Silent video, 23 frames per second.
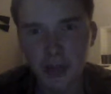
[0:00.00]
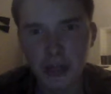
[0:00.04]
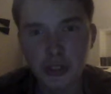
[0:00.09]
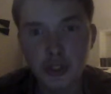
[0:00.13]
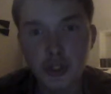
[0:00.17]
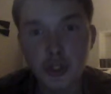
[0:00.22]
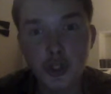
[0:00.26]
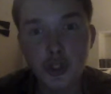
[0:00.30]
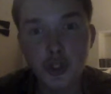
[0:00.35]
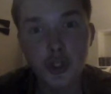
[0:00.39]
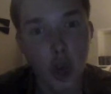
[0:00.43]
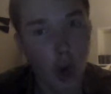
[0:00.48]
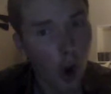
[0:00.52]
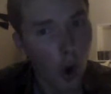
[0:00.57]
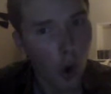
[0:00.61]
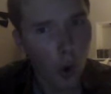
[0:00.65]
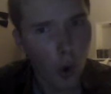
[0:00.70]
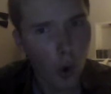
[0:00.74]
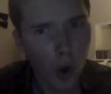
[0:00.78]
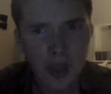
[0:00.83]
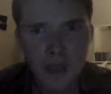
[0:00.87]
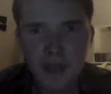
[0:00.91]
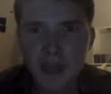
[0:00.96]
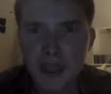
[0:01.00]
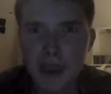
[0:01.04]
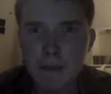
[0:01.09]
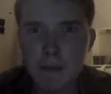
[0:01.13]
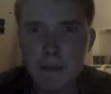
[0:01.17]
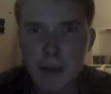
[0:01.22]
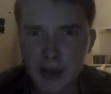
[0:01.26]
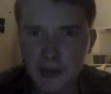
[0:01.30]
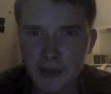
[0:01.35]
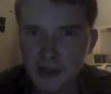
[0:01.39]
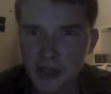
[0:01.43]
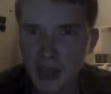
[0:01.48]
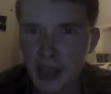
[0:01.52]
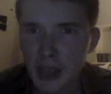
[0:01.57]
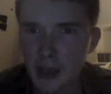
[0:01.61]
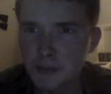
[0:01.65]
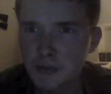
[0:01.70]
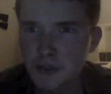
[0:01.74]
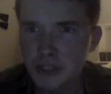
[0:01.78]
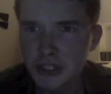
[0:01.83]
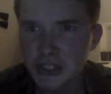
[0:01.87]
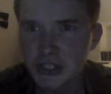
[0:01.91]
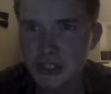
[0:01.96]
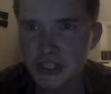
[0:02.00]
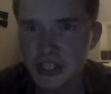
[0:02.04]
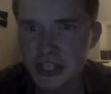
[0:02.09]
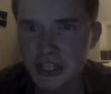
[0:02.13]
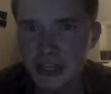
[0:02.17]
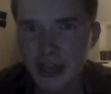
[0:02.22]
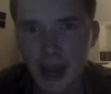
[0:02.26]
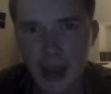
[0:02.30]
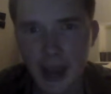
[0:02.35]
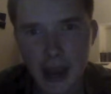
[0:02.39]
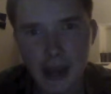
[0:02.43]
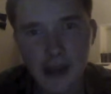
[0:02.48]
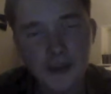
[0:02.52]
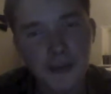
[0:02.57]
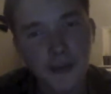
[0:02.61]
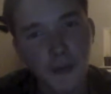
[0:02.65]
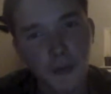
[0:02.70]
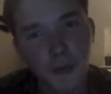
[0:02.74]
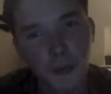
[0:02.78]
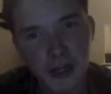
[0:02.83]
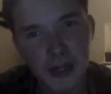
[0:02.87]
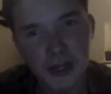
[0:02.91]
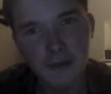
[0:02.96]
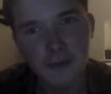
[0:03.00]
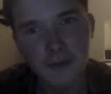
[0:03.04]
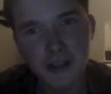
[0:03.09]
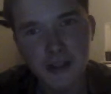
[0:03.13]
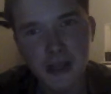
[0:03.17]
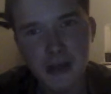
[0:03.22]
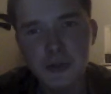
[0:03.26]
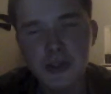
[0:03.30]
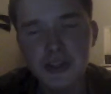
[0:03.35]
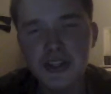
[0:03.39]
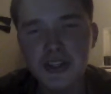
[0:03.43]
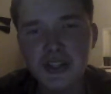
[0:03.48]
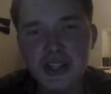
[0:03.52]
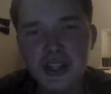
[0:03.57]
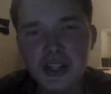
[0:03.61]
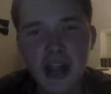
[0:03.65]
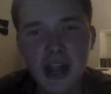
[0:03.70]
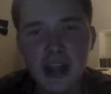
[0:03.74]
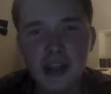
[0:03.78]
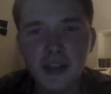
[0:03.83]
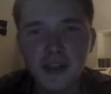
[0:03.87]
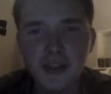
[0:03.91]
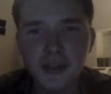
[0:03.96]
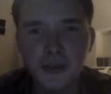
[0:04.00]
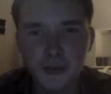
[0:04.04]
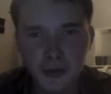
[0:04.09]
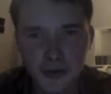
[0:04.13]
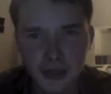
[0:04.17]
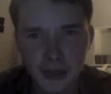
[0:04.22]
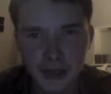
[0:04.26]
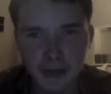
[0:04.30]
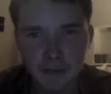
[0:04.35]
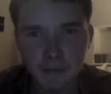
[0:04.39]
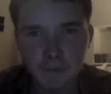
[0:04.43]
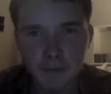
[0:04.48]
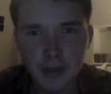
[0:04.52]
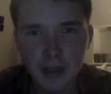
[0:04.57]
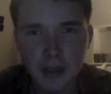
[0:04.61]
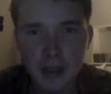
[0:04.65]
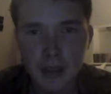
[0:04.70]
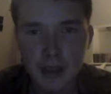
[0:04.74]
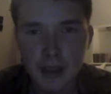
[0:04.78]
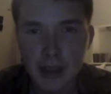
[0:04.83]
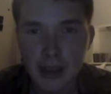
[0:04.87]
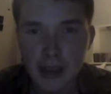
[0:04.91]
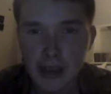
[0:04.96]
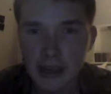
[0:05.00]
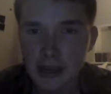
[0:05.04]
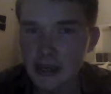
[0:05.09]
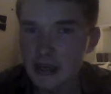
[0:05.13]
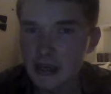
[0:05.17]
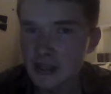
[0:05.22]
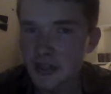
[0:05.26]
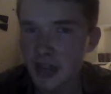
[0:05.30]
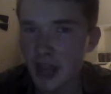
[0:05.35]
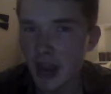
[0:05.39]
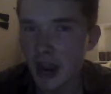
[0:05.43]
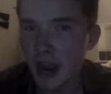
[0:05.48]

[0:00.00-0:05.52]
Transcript: So they made the M16A3. The M16A3 is